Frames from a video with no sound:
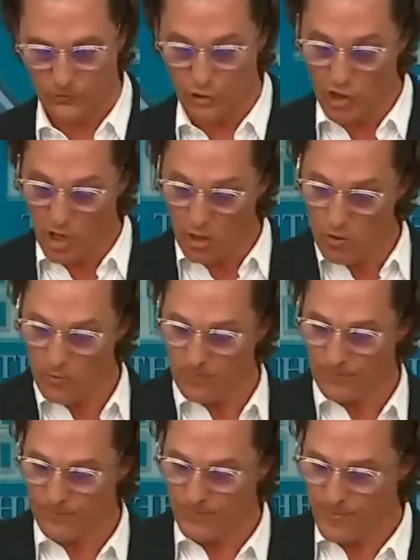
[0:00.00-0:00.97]
Joe
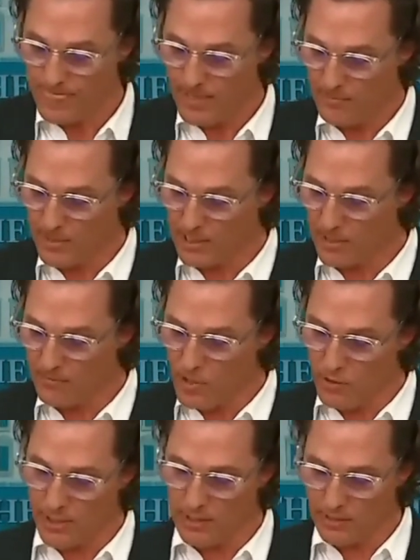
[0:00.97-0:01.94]
had been
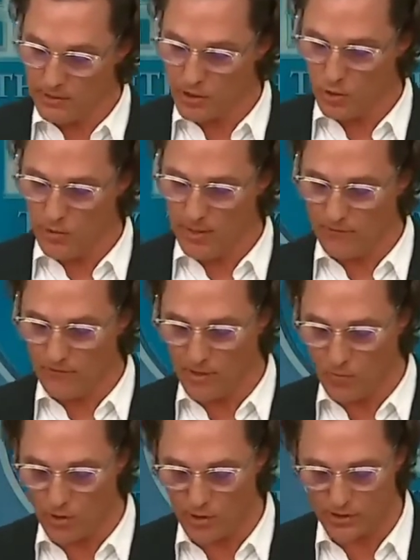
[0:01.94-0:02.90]
commuting to and
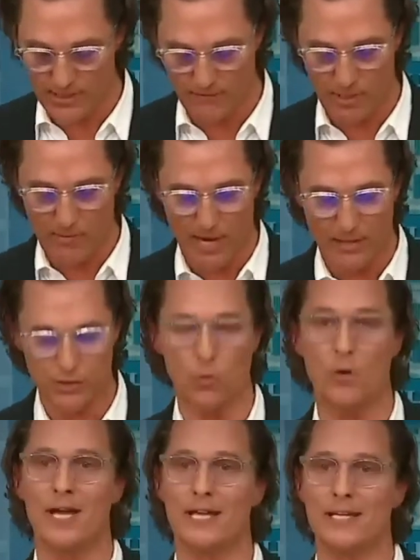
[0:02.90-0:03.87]
from work 70 miles
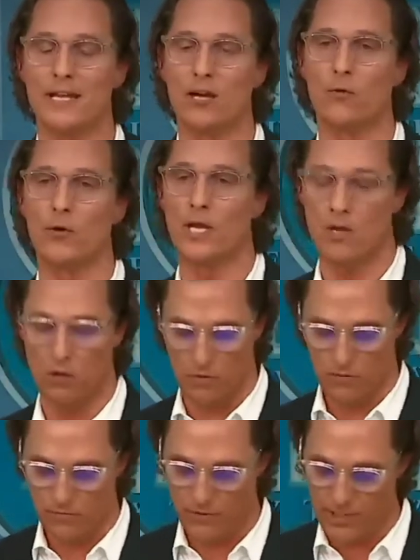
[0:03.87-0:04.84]
away in Del Rio
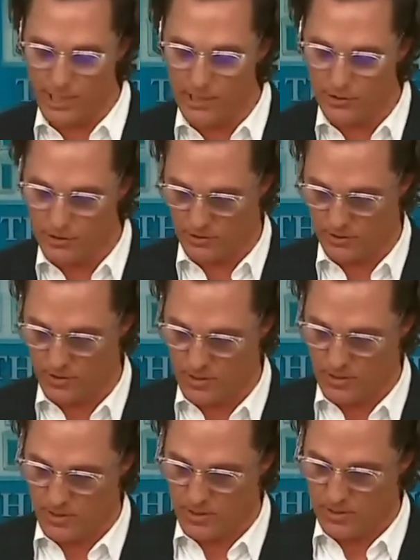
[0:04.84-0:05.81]
for years.
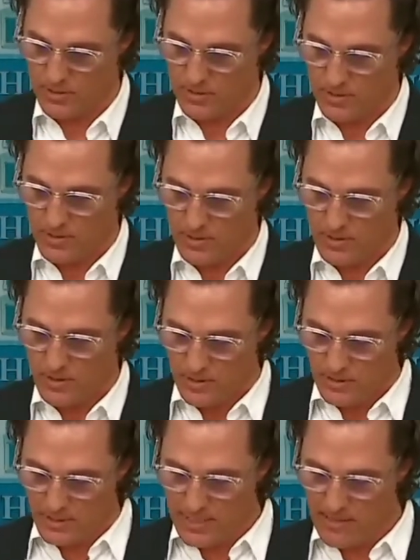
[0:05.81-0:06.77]

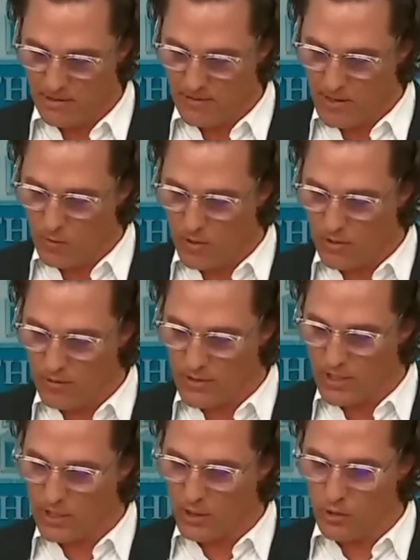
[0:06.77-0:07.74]
Together they were
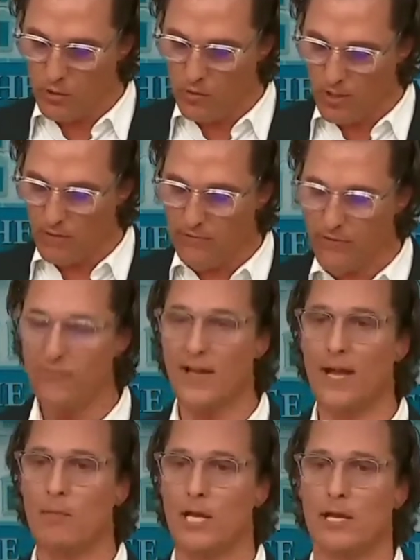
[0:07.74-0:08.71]
the glue of the
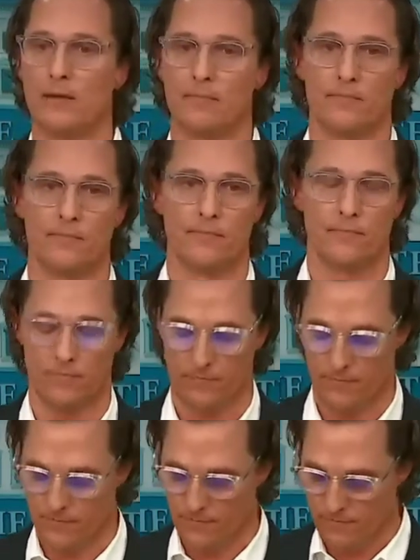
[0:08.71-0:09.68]
family.
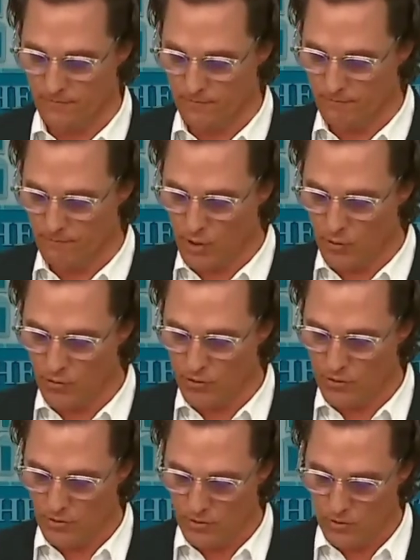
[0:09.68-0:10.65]

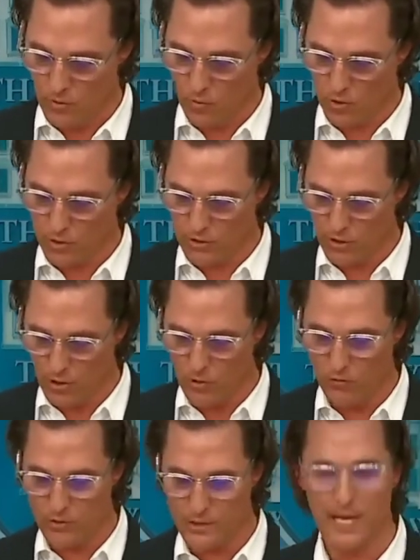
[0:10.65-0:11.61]
Both worked
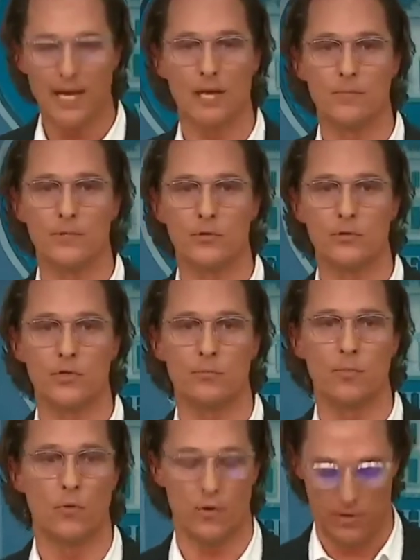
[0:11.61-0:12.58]
overtime to
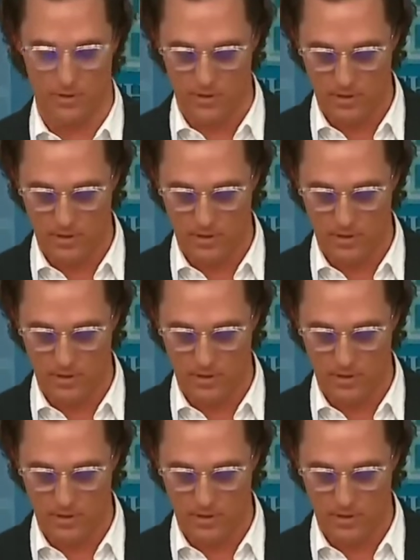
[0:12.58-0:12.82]
support